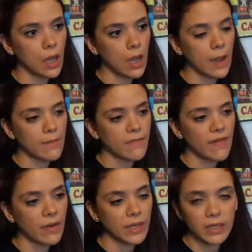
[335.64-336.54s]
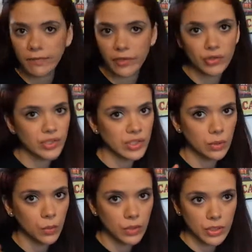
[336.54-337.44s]
I'm very confused as
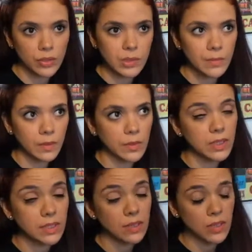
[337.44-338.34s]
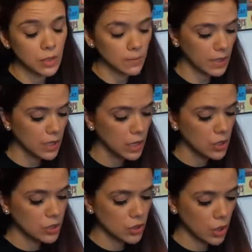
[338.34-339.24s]
to what suits me, what doesn't suit me.
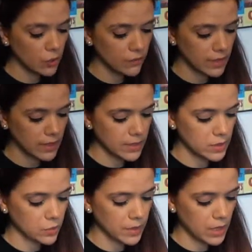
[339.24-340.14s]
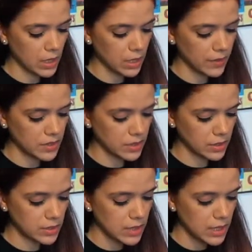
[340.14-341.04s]
So hopefully this will be a colour that
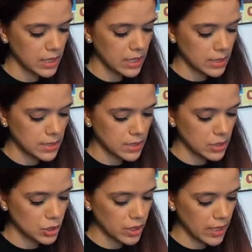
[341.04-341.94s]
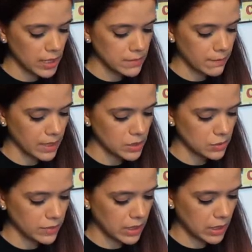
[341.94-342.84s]
does. It's in the shade
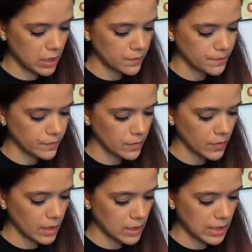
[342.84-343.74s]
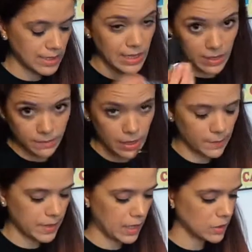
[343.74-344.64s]
Mandarina, and like I said,
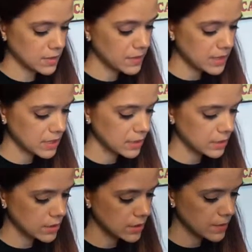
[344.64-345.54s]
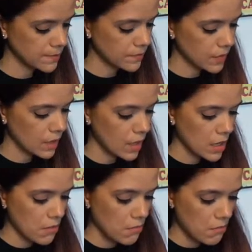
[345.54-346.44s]
Bella Pierre Cosmetics.
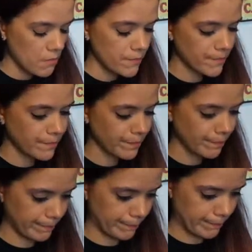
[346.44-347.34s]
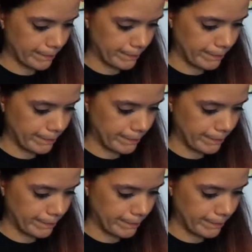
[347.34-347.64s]
It's